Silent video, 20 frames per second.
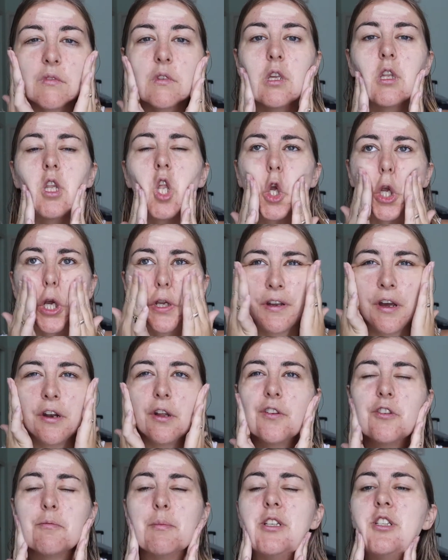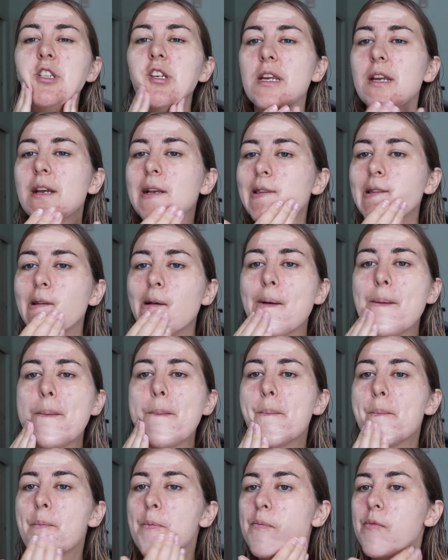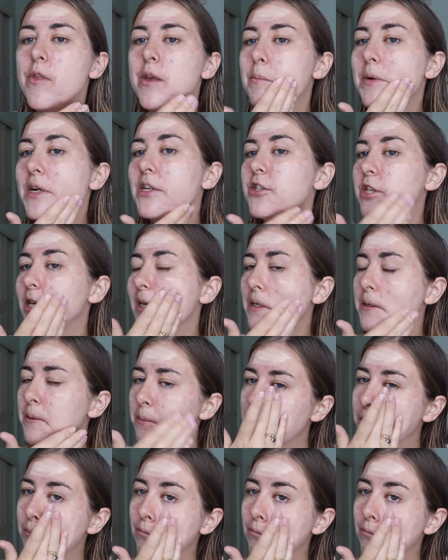And then go down onto my cheeks and my chin.